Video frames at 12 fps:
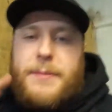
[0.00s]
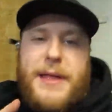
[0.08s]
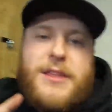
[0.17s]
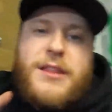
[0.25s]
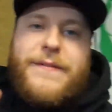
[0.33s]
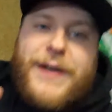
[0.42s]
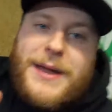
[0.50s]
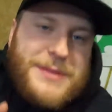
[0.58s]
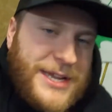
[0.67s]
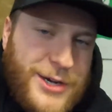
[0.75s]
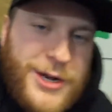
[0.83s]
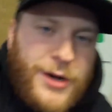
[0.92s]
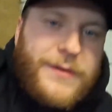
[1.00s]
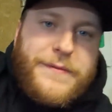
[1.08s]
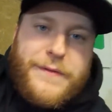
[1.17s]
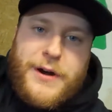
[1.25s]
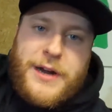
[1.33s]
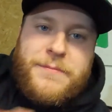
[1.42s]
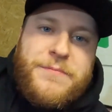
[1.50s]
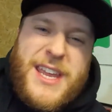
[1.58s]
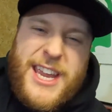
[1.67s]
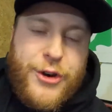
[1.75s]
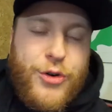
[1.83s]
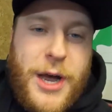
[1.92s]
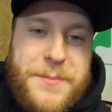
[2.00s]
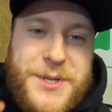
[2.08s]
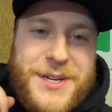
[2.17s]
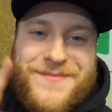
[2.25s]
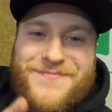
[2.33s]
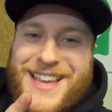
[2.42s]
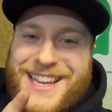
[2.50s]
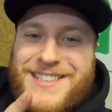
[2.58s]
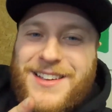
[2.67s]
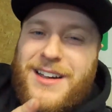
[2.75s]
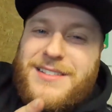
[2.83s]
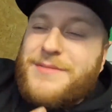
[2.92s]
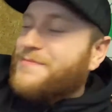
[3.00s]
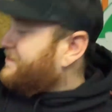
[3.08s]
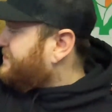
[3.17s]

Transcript: Depending on the vibe that you're going for, either option is awesome.